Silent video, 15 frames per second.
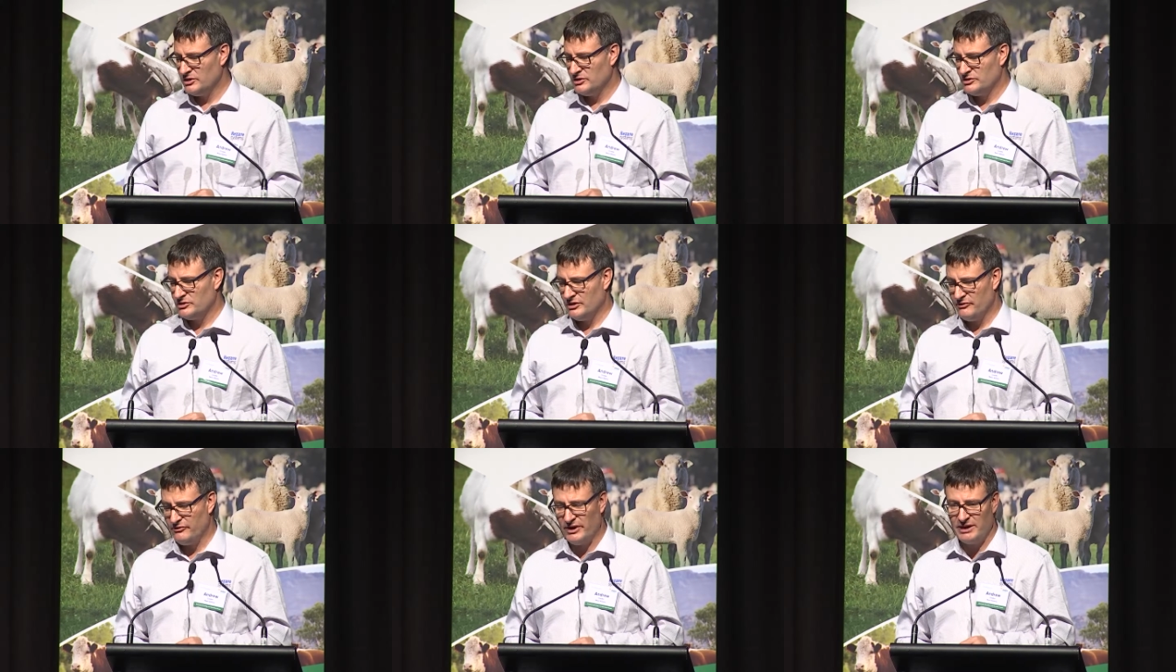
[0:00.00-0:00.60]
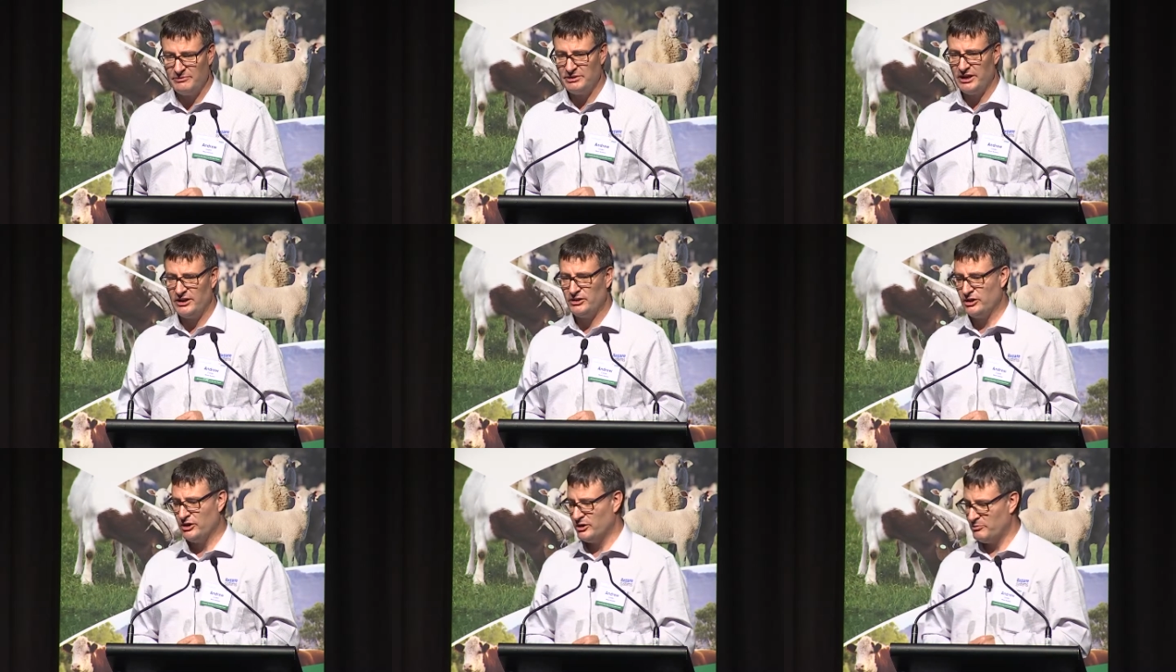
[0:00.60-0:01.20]
So the Farm Data
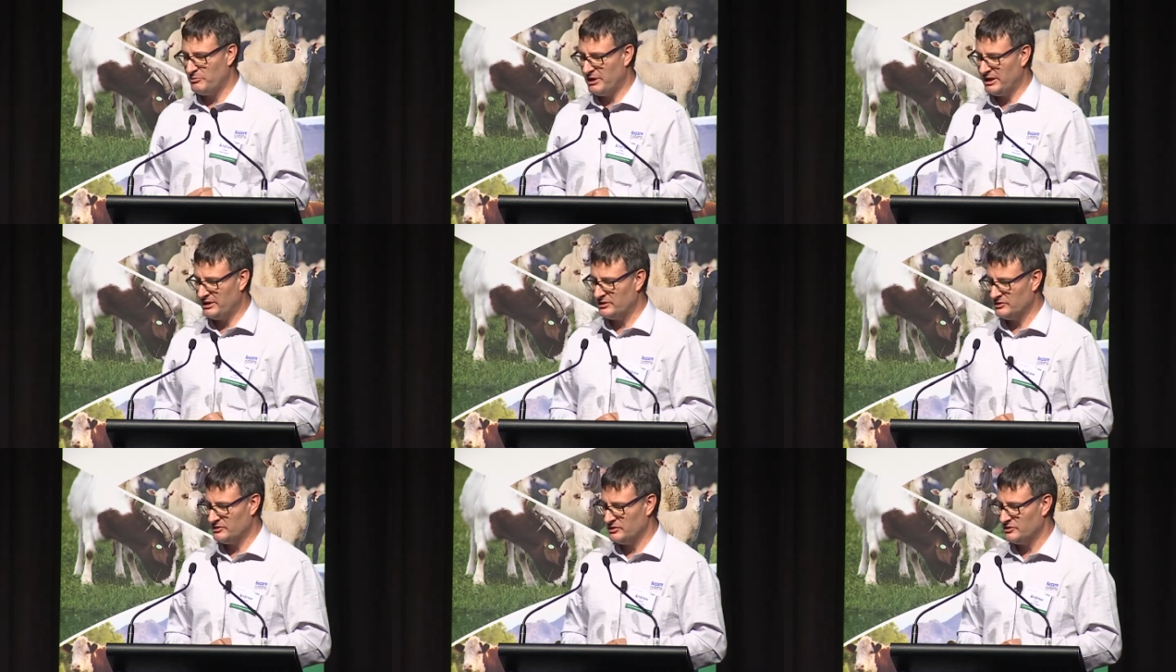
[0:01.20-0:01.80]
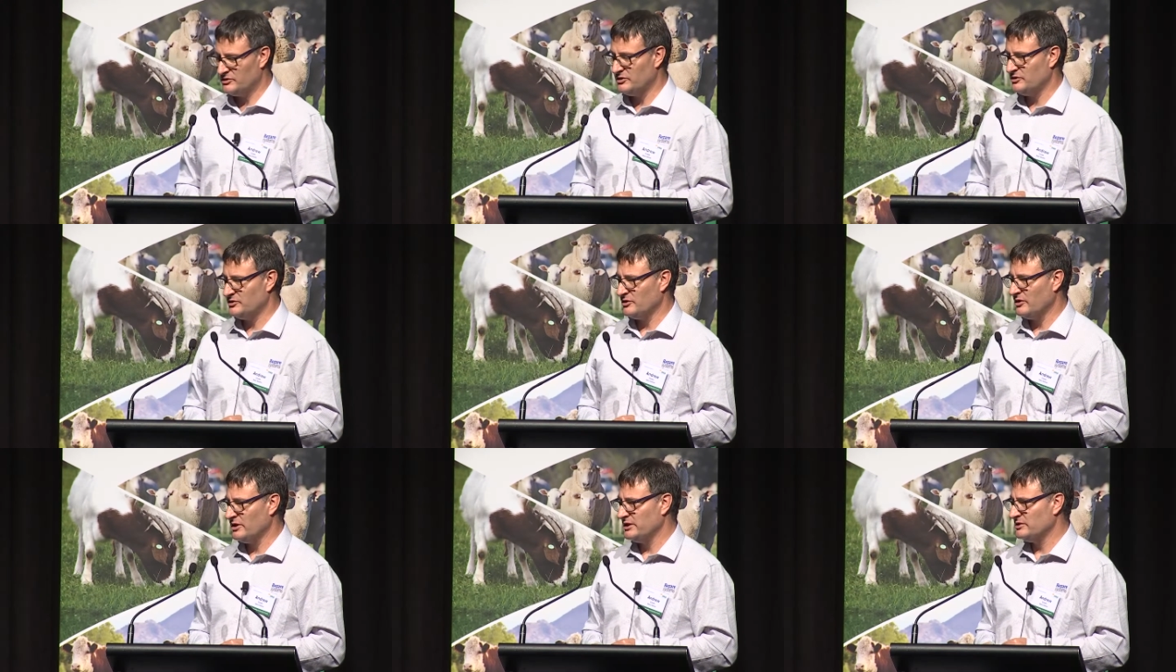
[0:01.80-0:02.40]
Code of Practice is
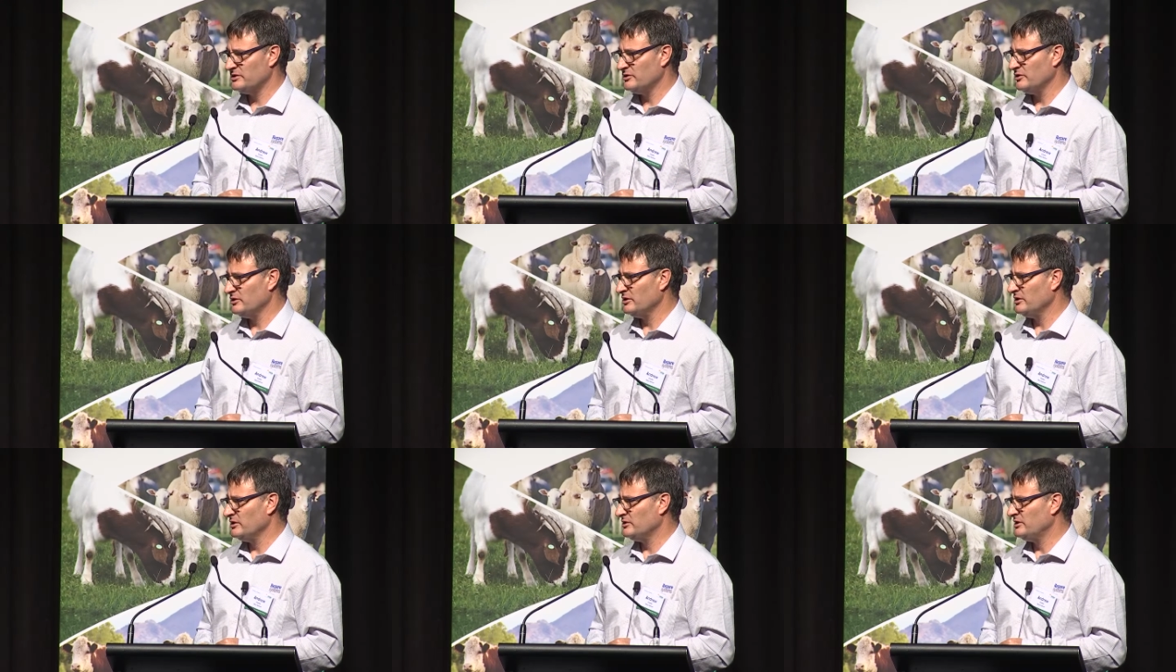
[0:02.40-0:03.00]
designed to